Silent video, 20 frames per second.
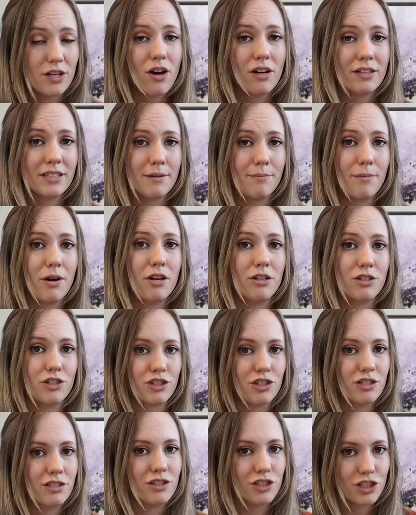talked in
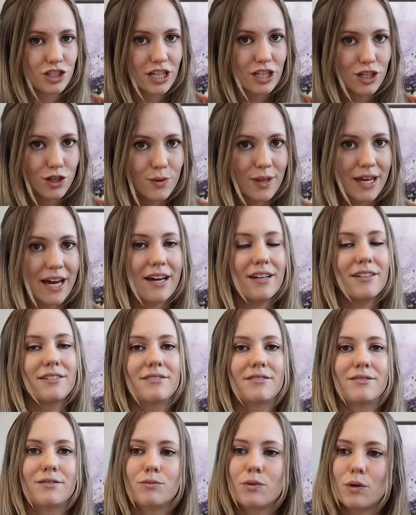March, she knew that.
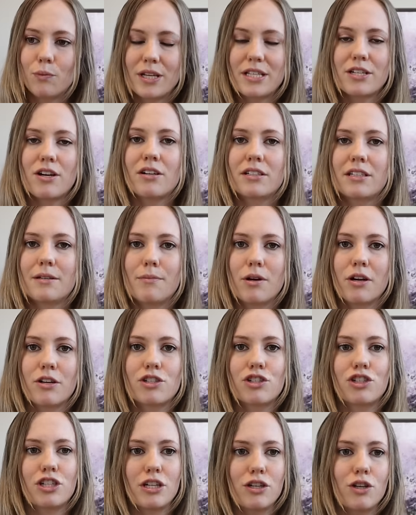When we talked in
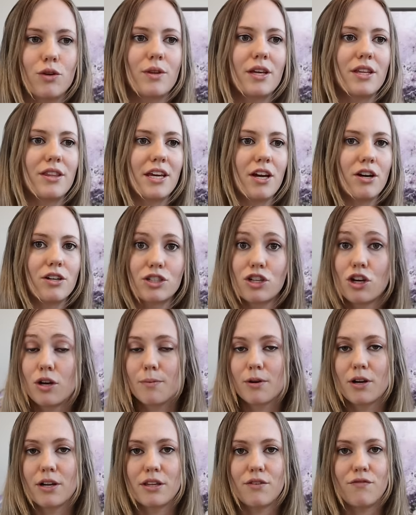March, she knew that the
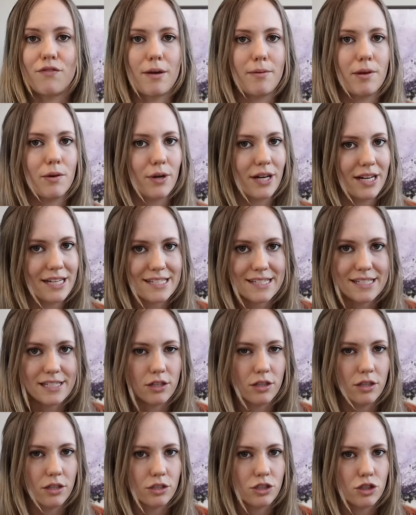October and the February
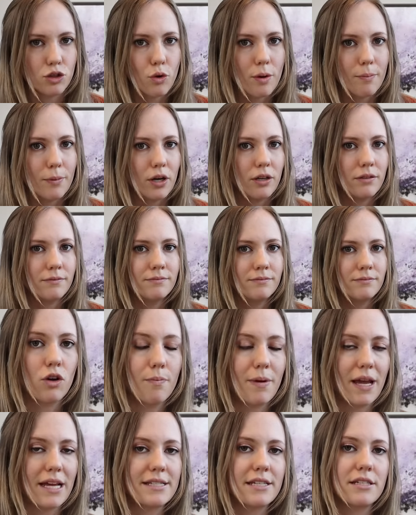still looked normal. Her
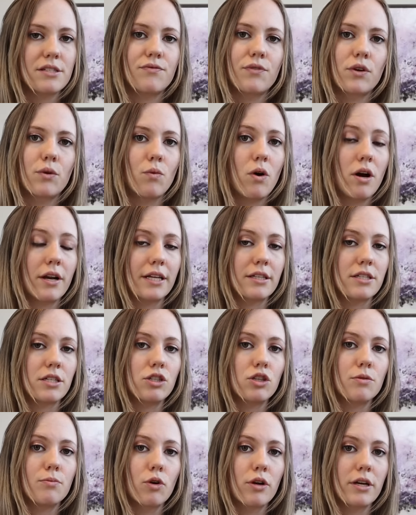basis for wanting to
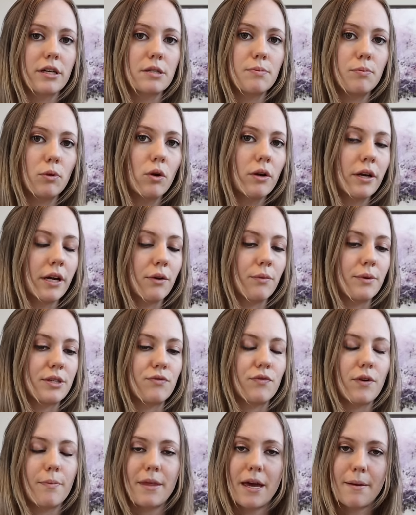do more exploring
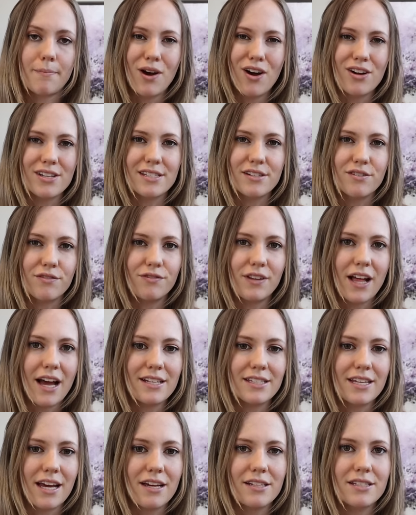was from that positive
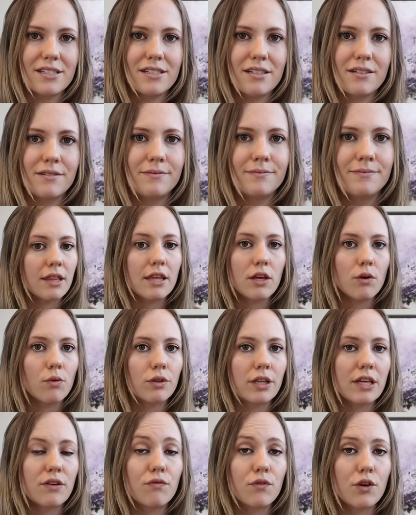flat test. The
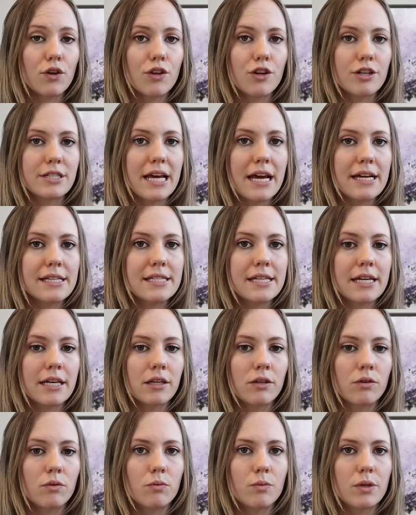only further
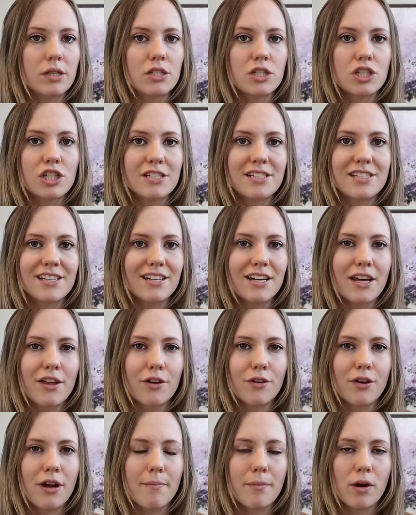testing was just
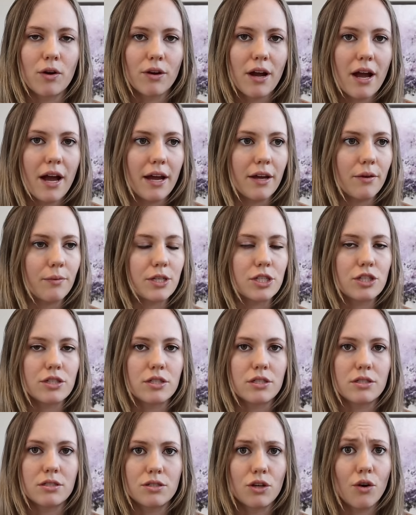another MRI, which
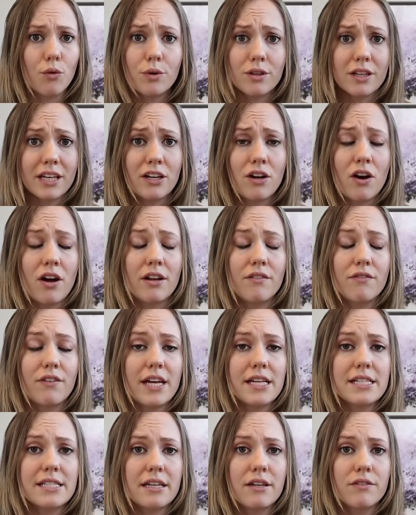is totally non
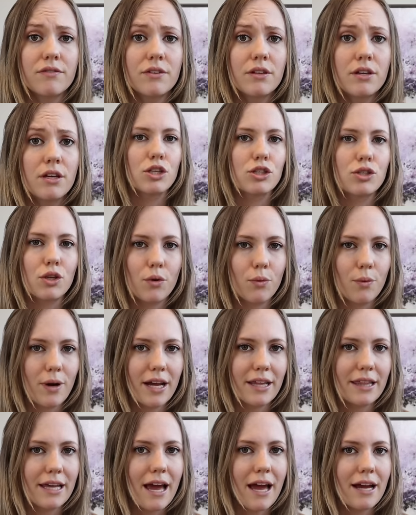invasive. So,
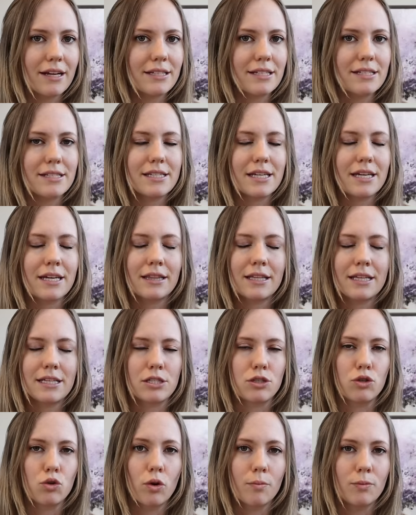why the heck did seeing
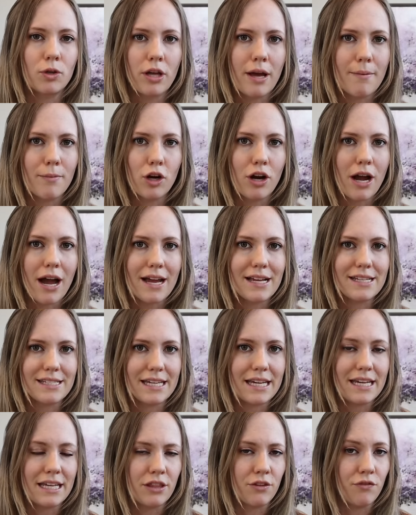these normal MRIs
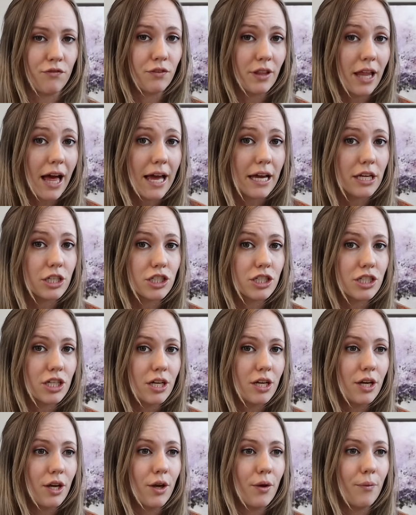in the flesh
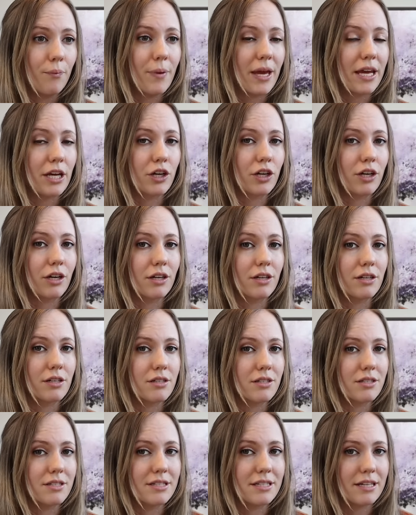make her
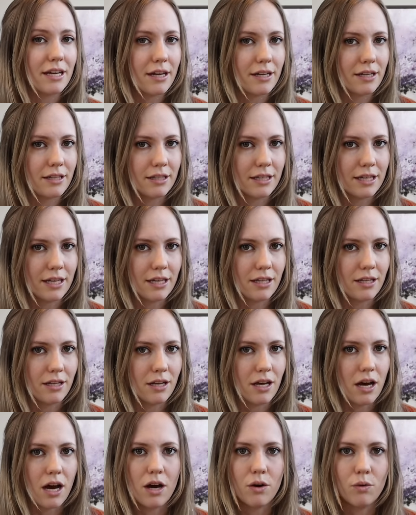suddenly
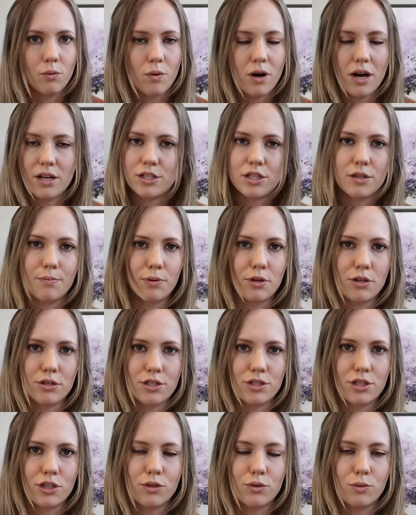not want to
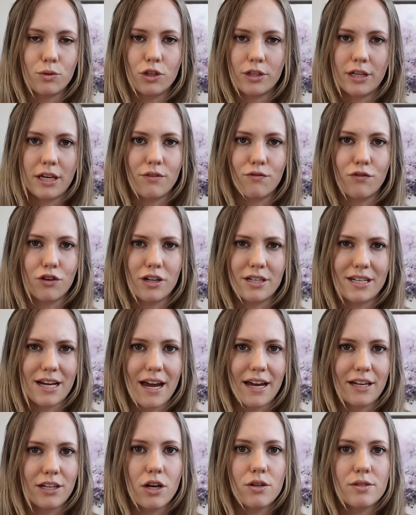pursue looking for a
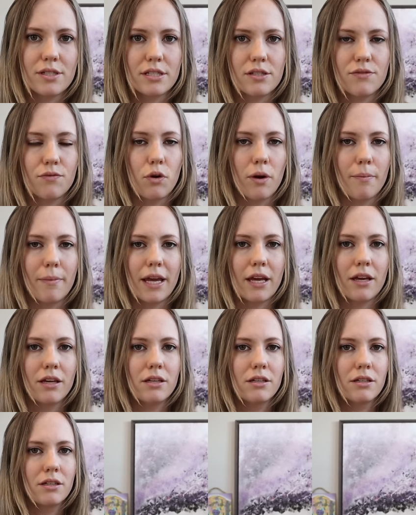diagnosis for me?